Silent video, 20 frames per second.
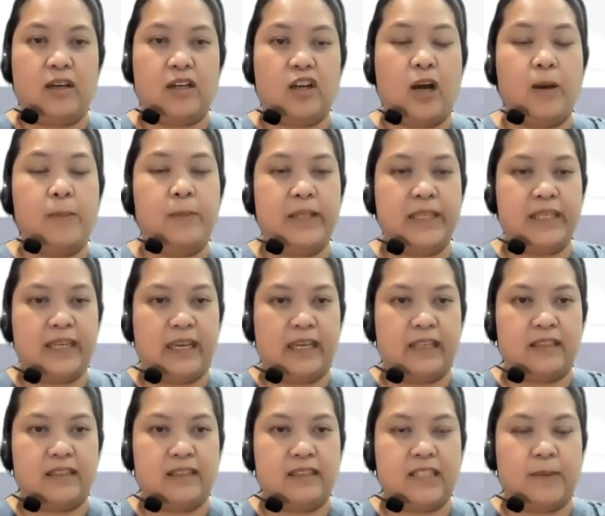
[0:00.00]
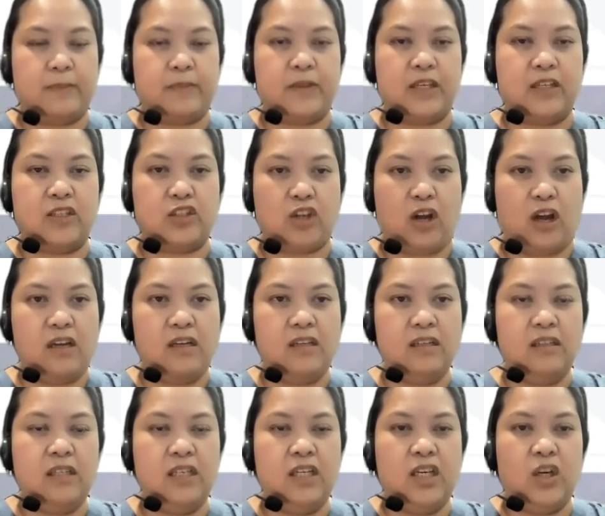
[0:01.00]
complicate the septic shock
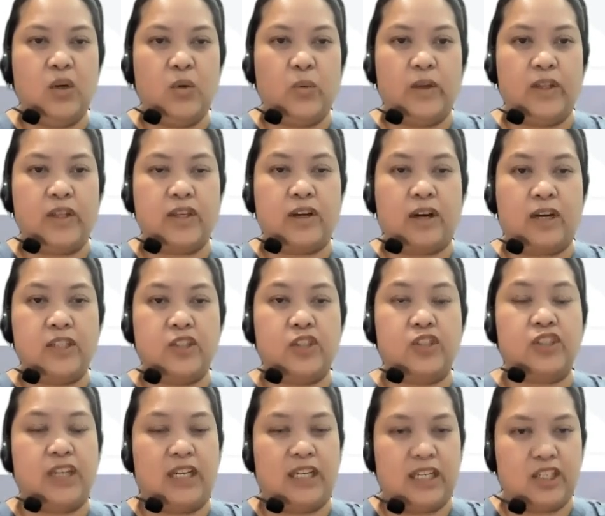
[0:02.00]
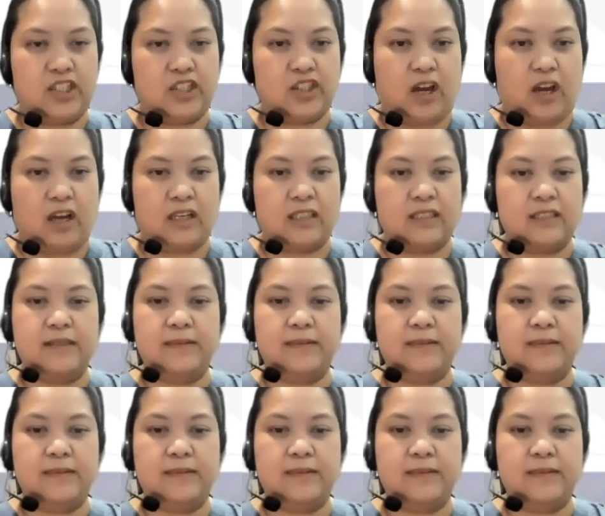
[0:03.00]
with cardiogenic shock.